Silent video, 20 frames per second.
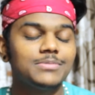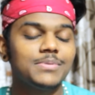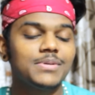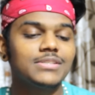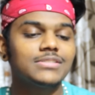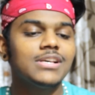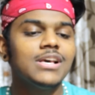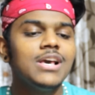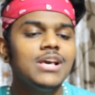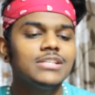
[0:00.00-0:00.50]

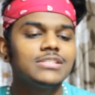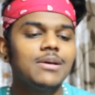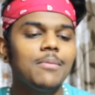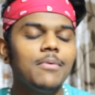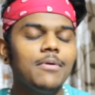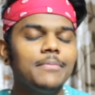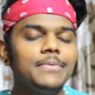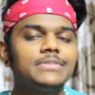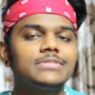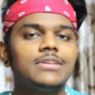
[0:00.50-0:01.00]
Because some
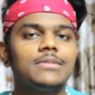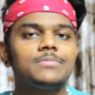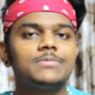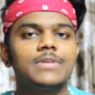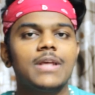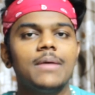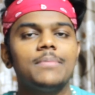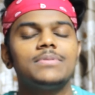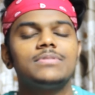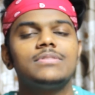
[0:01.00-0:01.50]
of my
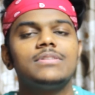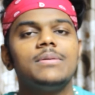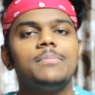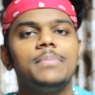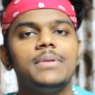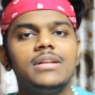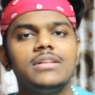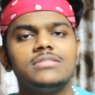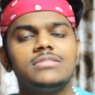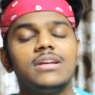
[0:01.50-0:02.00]
subscribers
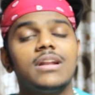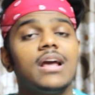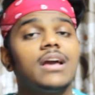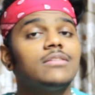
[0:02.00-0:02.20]
repeatedly said,